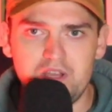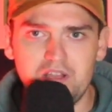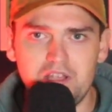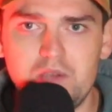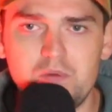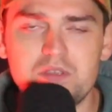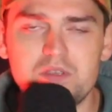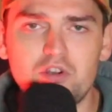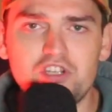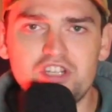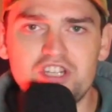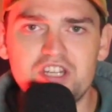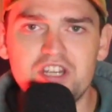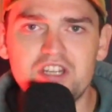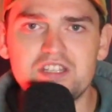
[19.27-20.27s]
It was a much
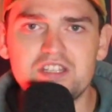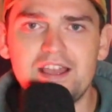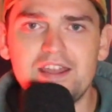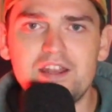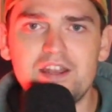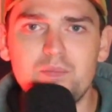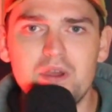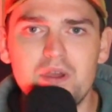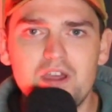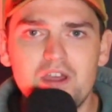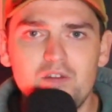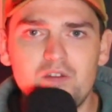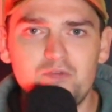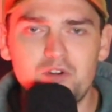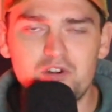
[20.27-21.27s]
changed lineup
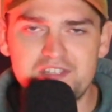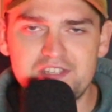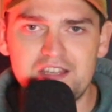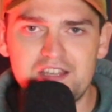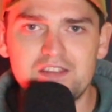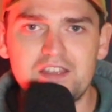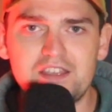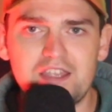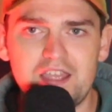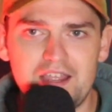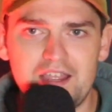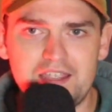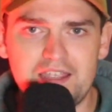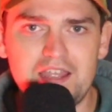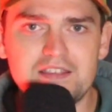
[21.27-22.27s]
for Celtic
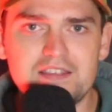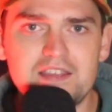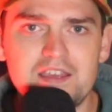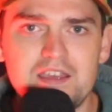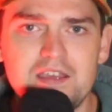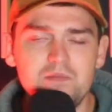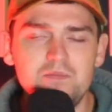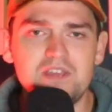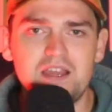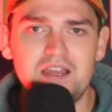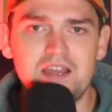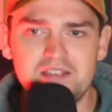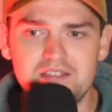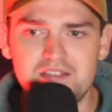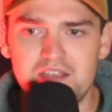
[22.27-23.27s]
against Hibs
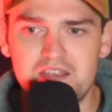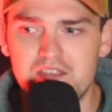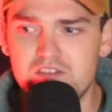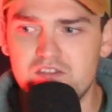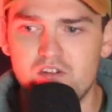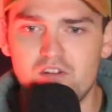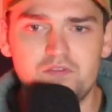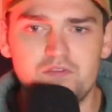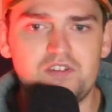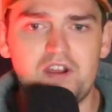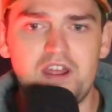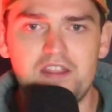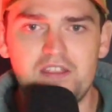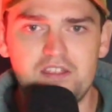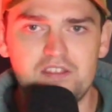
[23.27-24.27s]
as they sort of
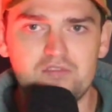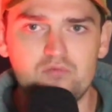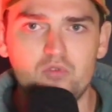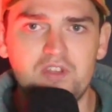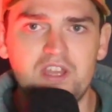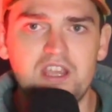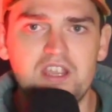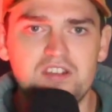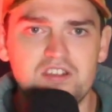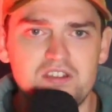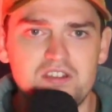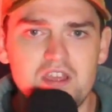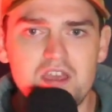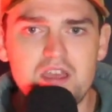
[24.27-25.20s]
try this rotation